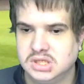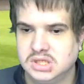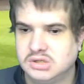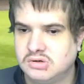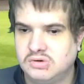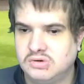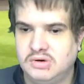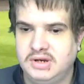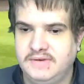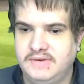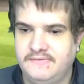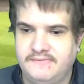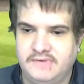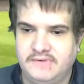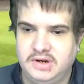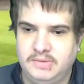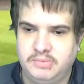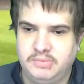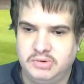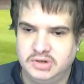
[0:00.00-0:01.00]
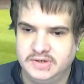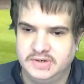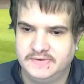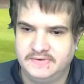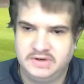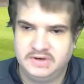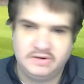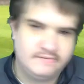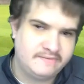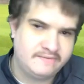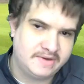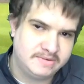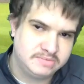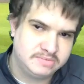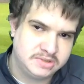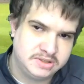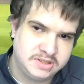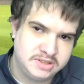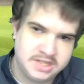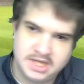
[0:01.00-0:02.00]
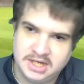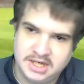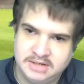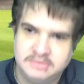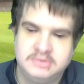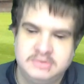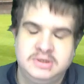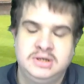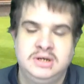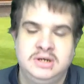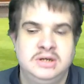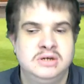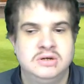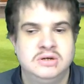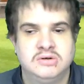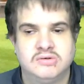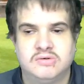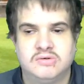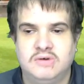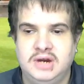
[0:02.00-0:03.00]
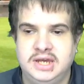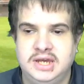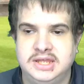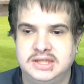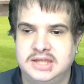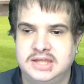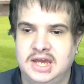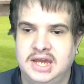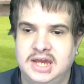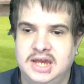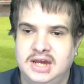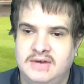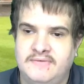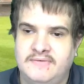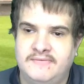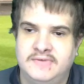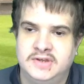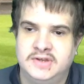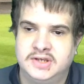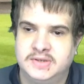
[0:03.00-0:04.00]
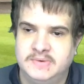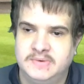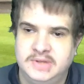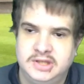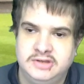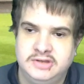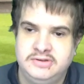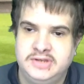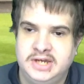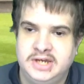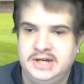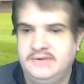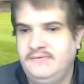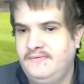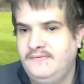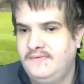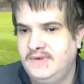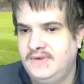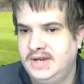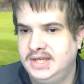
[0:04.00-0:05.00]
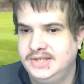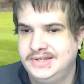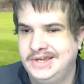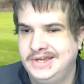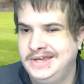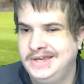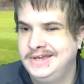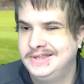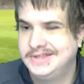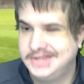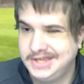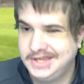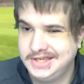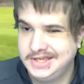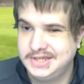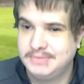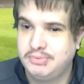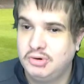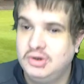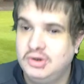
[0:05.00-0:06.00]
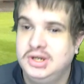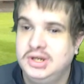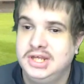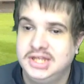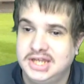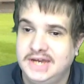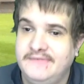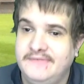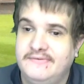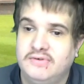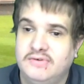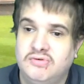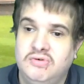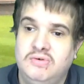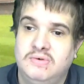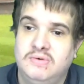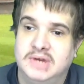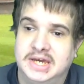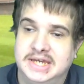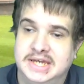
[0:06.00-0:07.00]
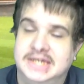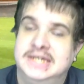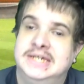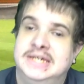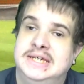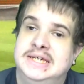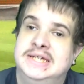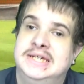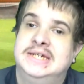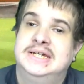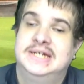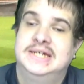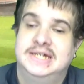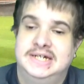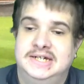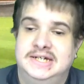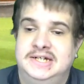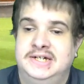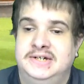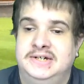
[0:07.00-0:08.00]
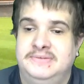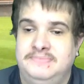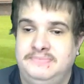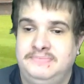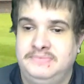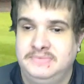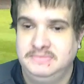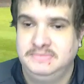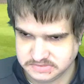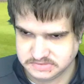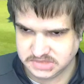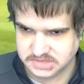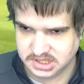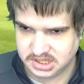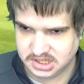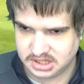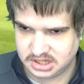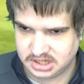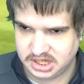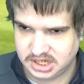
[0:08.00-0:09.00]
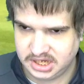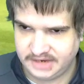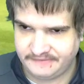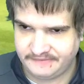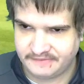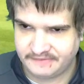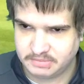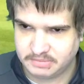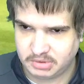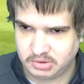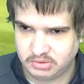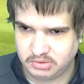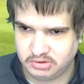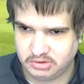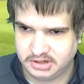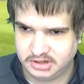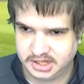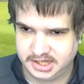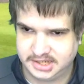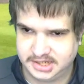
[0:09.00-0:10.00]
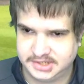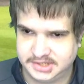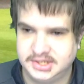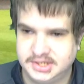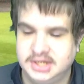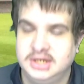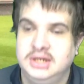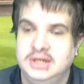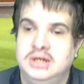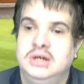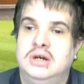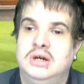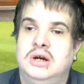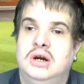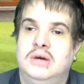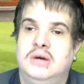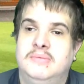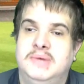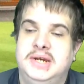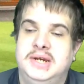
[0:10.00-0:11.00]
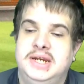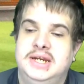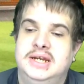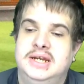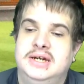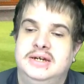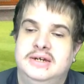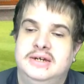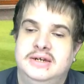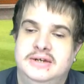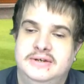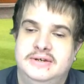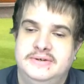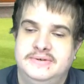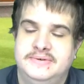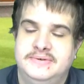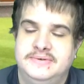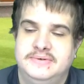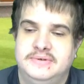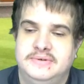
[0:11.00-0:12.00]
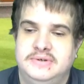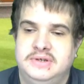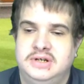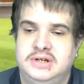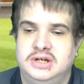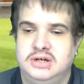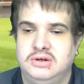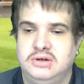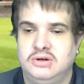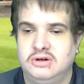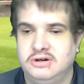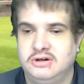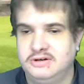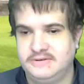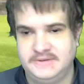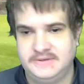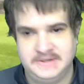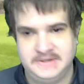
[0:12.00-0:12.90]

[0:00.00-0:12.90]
points for Northampton Town. Great day out for the Swindon Town fans. Disappointing day for Crawley, if I'm all honest. I mean, you know, you've got